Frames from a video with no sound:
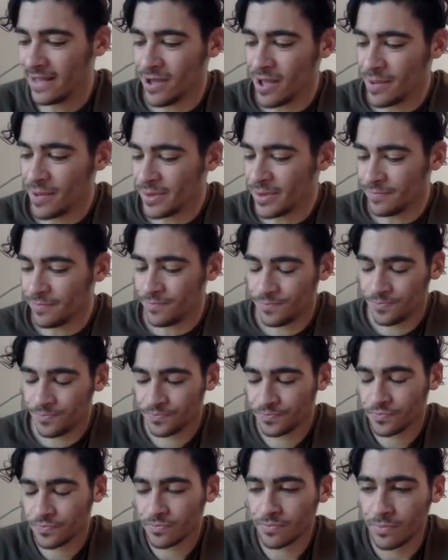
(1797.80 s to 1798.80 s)
I mean,
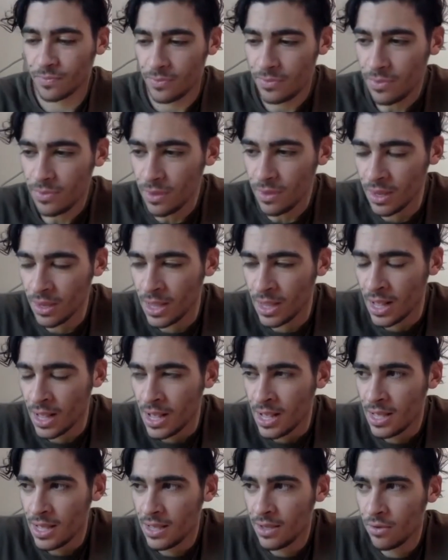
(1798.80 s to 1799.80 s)

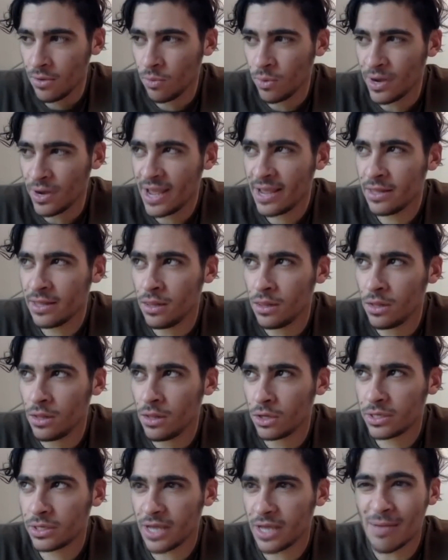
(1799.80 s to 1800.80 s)
when I
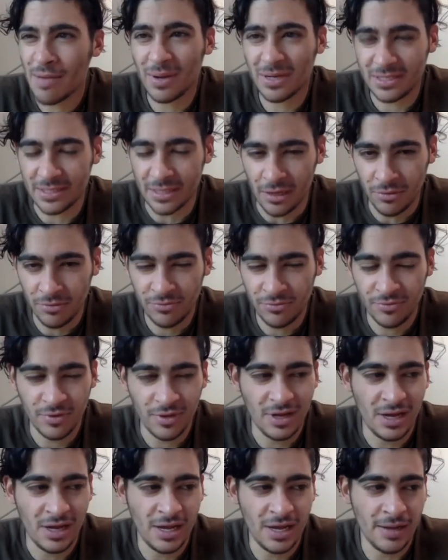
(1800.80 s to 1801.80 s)
look at myself,
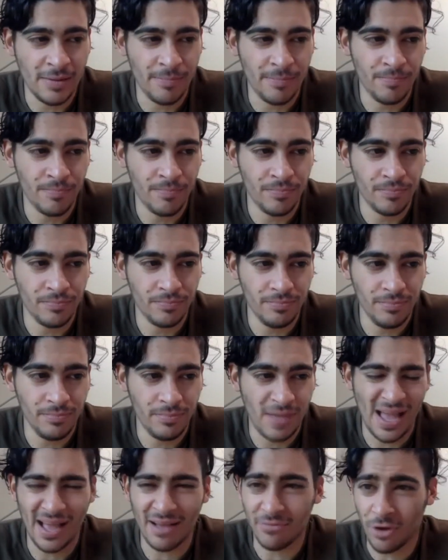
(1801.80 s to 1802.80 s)
um,
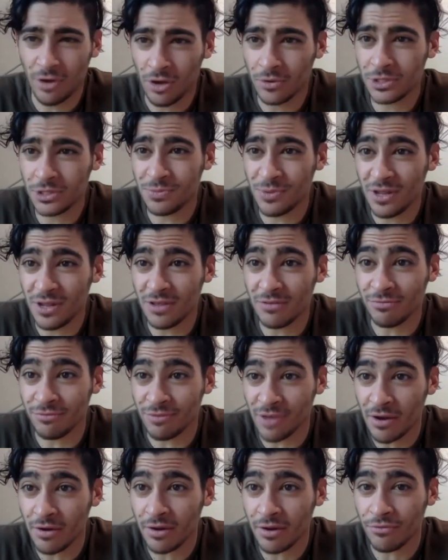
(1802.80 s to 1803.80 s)
I have always been a
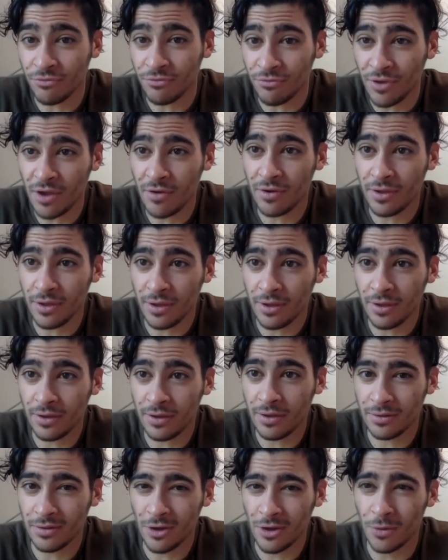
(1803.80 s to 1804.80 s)
very, very
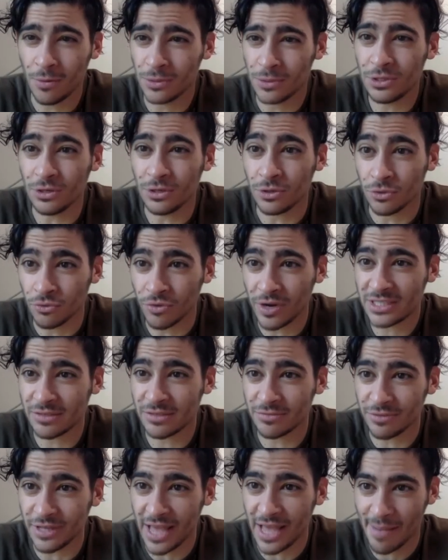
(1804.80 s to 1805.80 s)
almost
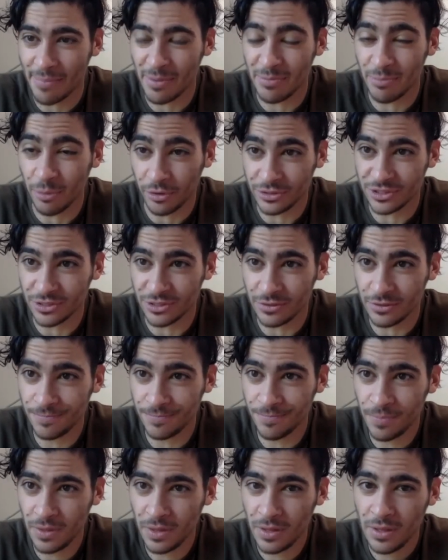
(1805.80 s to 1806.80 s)
aggressively happy person.
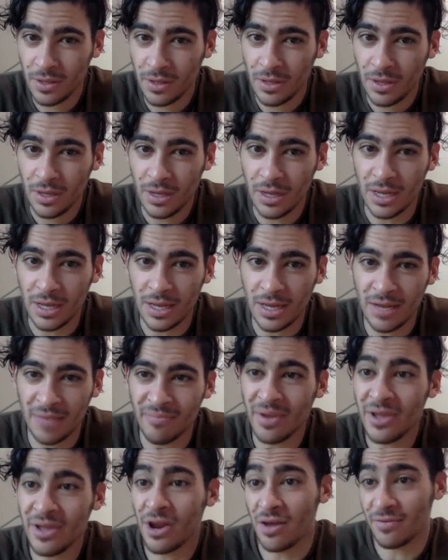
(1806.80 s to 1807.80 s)

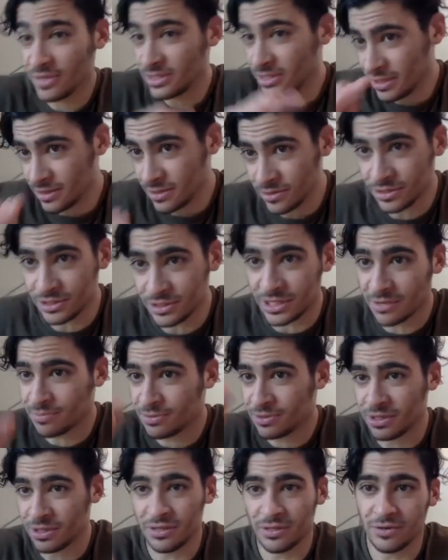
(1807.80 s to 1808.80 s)
Um, and obviously, there's
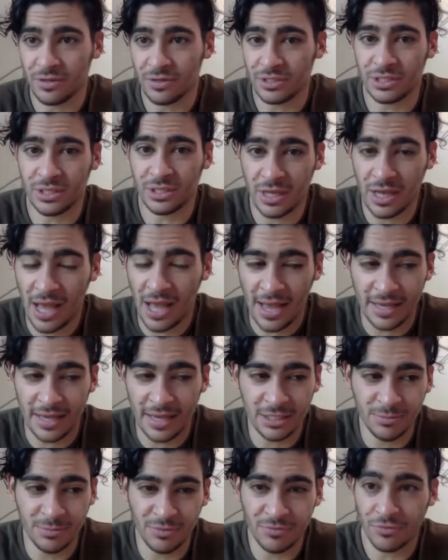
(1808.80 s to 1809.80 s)
dips and there's
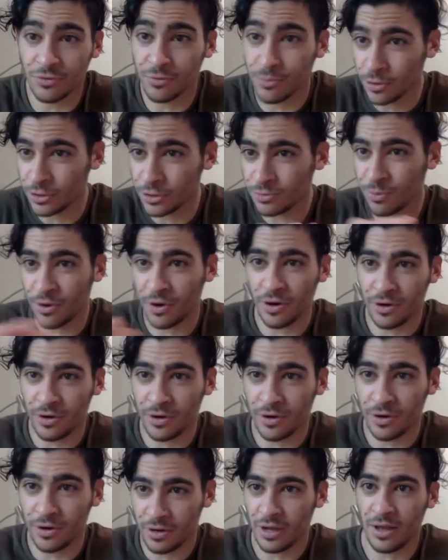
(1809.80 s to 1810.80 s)
highs, but for the most part,
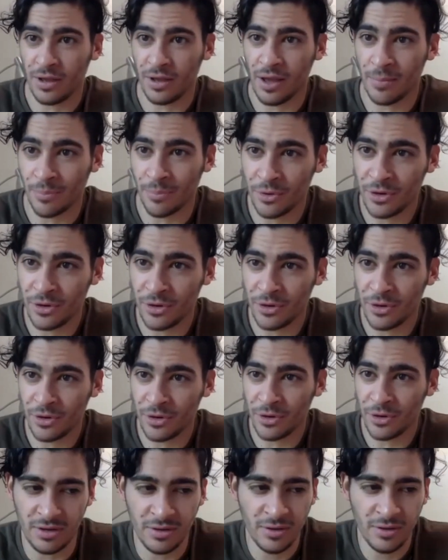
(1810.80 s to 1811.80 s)
uh, I'm pretty
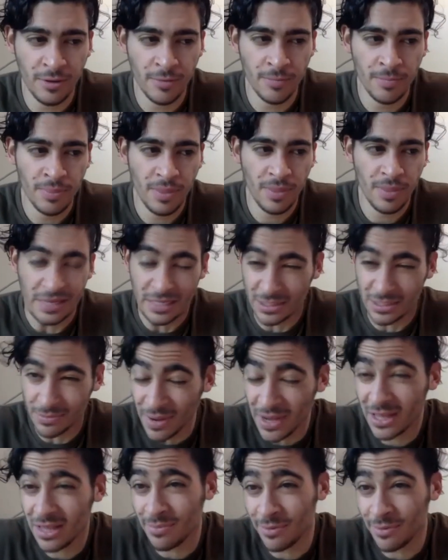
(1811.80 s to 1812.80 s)
even and it's
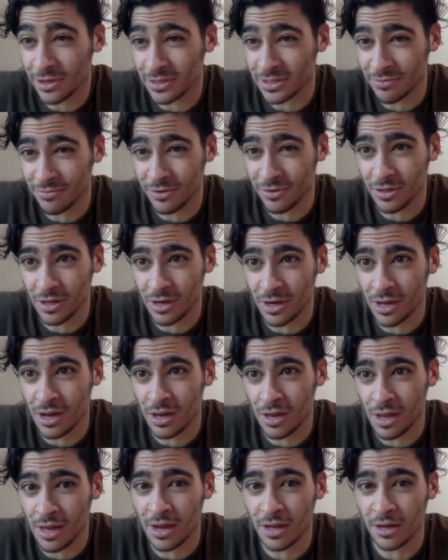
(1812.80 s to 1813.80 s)
mainly because I feel a lot,
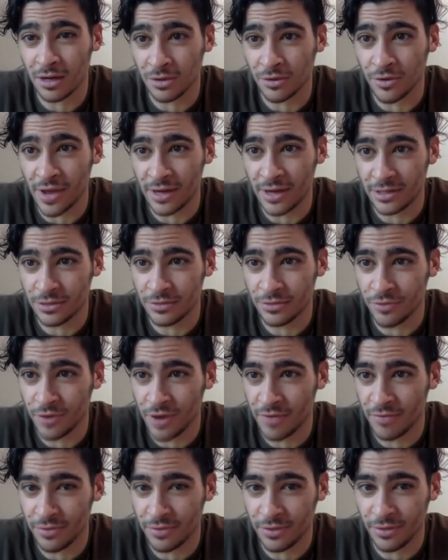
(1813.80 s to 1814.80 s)
a lot of gratitude for
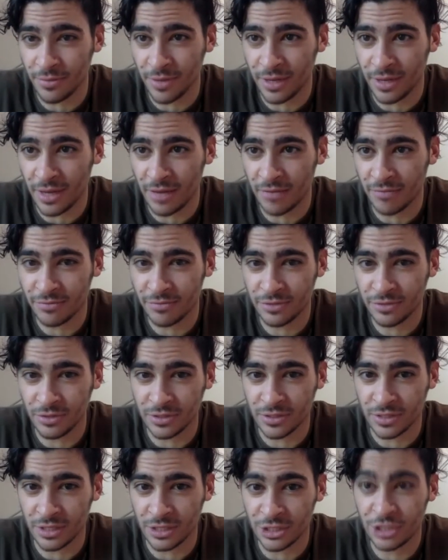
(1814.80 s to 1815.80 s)
everything in my life. So
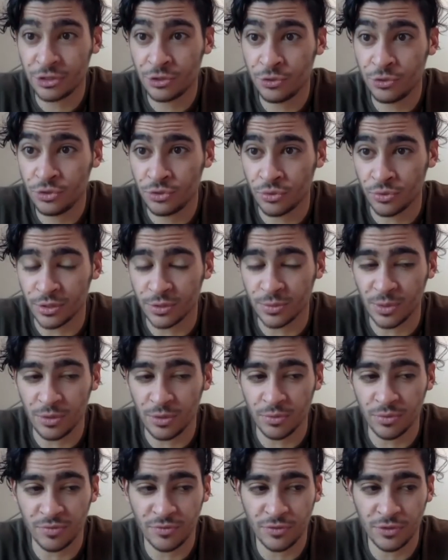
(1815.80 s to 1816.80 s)
I'll, I'll share two stories with
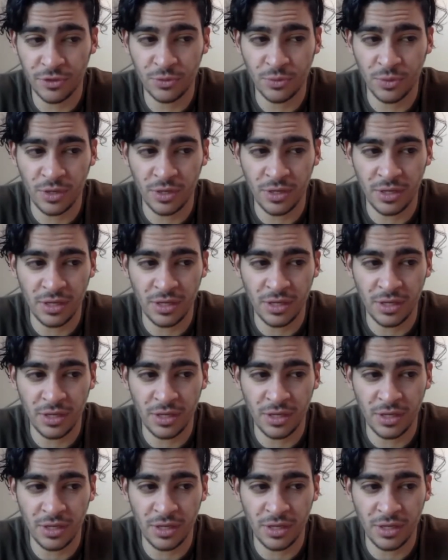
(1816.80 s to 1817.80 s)
you. The first one
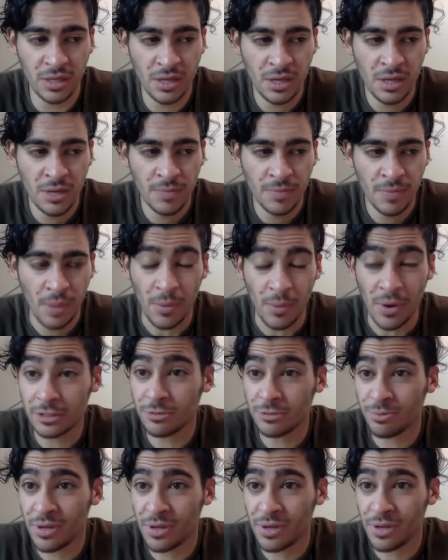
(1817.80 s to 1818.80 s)
is when I
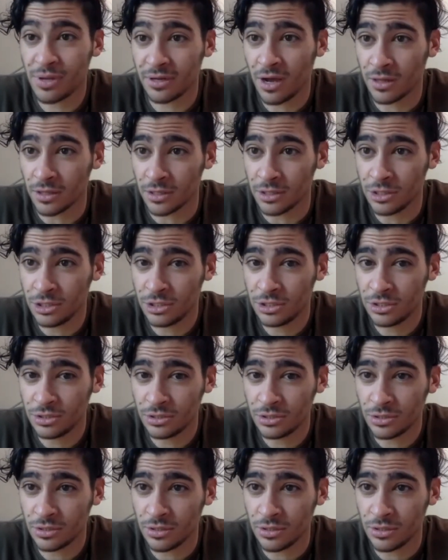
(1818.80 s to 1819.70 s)
was applying to college,